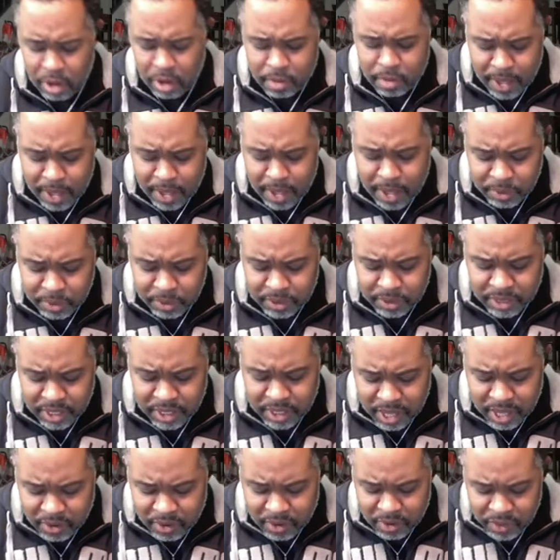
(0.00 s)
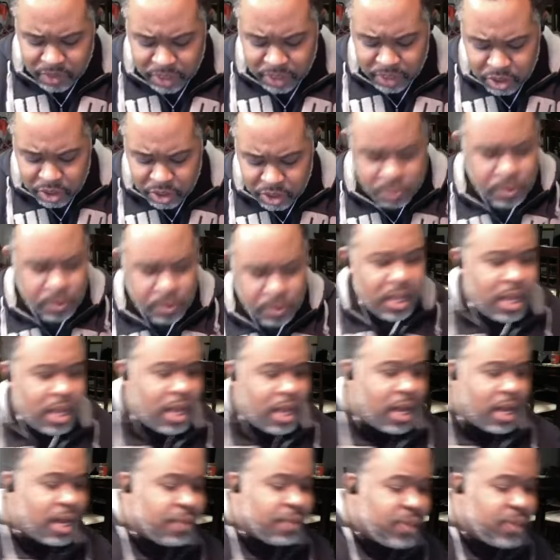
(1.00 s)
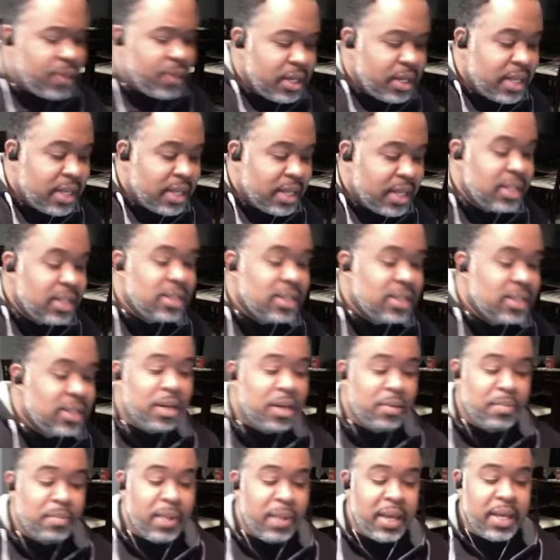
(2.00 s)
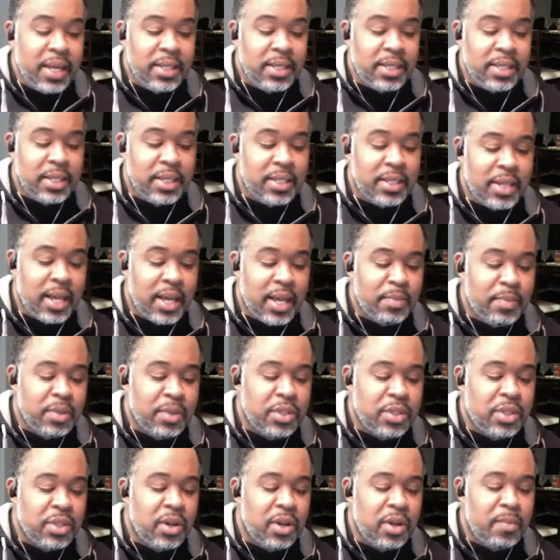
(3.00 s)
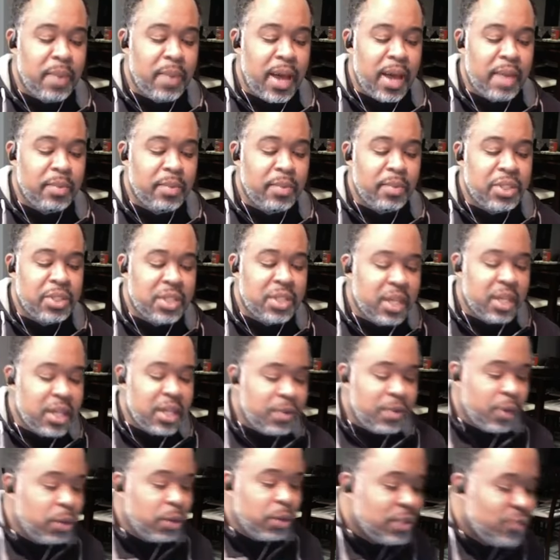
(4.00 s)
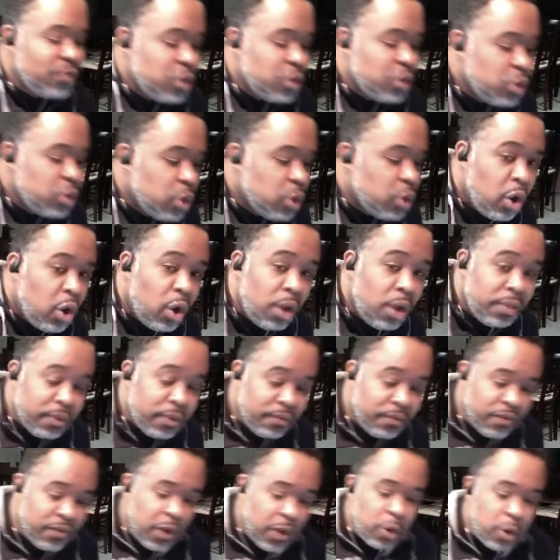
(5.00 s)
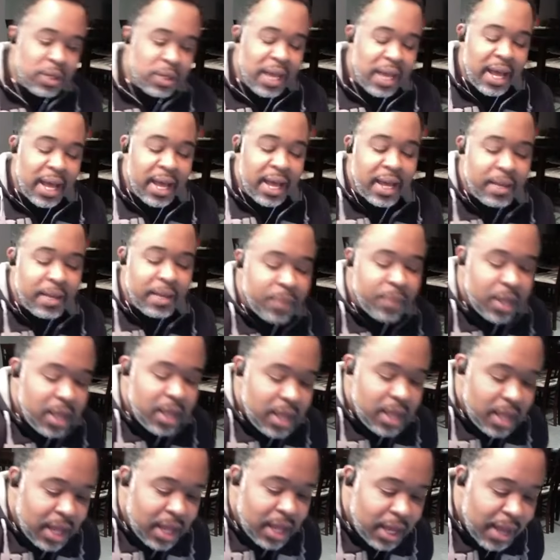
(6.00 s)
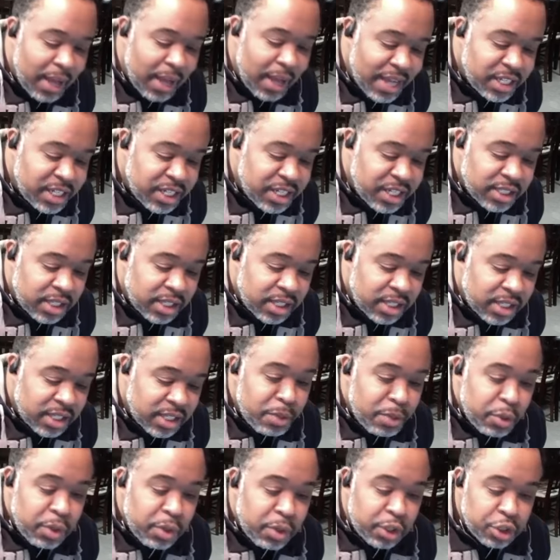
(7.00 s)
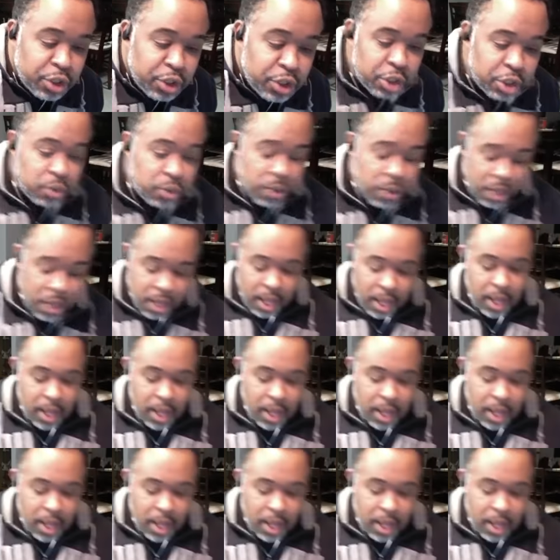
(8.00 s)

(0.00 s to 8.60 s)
Bible study. I really do. I think that is an amazing time to start Bible study. Those of you who are on the phone line, uh, I just unmuted you.